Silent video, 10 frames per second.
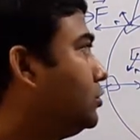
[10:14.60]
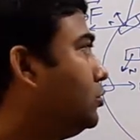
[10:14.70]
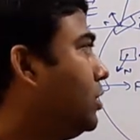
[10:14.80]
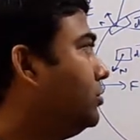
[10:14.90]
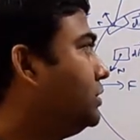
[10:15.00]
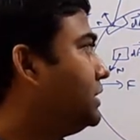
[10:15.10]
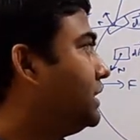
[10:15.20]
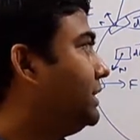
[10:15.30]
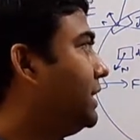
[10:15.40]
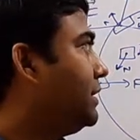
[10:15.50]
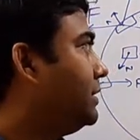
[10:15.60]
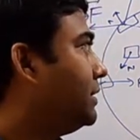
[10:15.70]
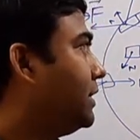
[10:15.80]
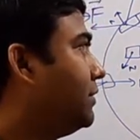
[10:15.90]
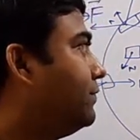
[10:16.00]
Throughout this area,
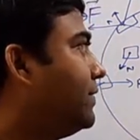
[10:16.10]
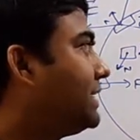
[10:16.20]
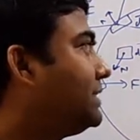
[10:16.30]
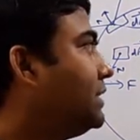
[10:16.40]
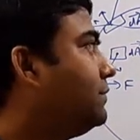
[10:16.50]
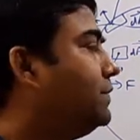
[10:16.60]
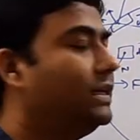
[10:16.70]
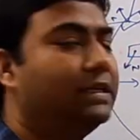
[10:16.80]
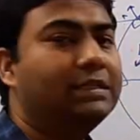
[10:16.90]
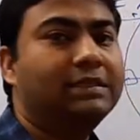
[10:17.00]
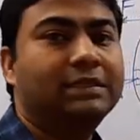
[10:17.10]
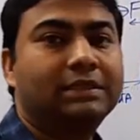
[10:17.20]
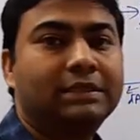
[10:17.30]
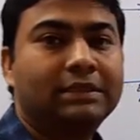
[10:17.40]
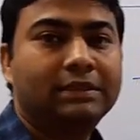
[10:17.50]
a vector field is
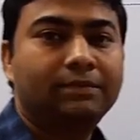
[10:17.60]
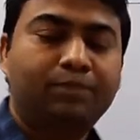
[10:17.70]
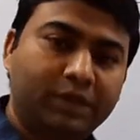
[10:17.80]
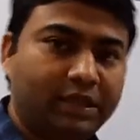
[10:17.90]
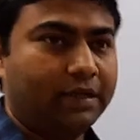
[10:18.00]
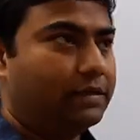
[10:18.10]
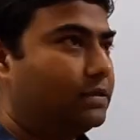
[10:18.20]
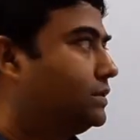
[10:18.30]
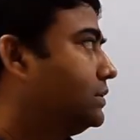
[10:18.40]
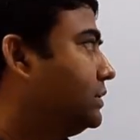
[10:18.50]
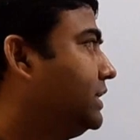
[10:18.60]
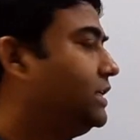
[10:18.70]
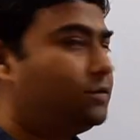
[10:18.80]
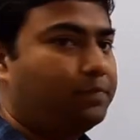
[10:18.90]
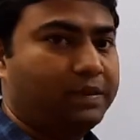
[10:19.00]
present
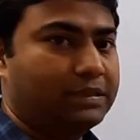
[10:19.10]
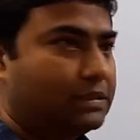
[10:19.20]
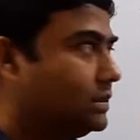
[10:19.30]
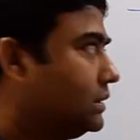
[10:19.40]
in space.